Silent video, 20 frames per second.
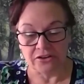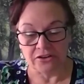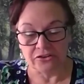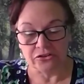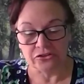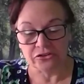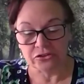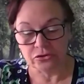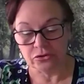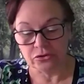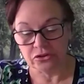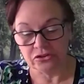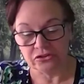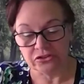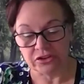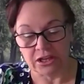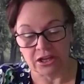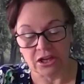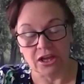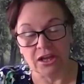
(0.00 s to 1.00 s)
discouraged
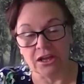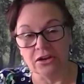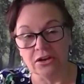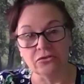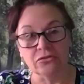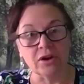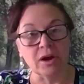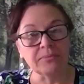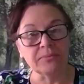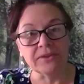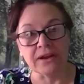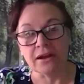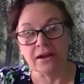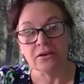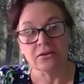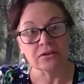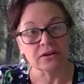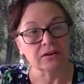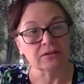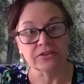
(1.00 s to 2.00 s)
and dropped
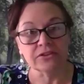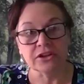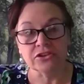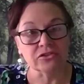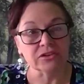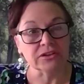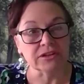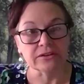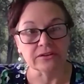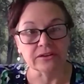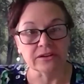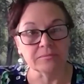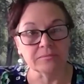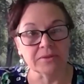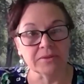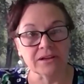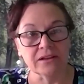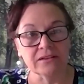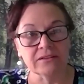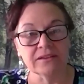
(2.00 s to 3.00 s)
out of engineering
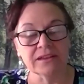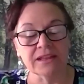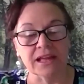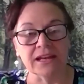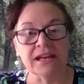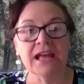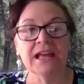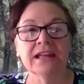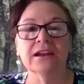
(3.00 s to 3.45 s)
because of that.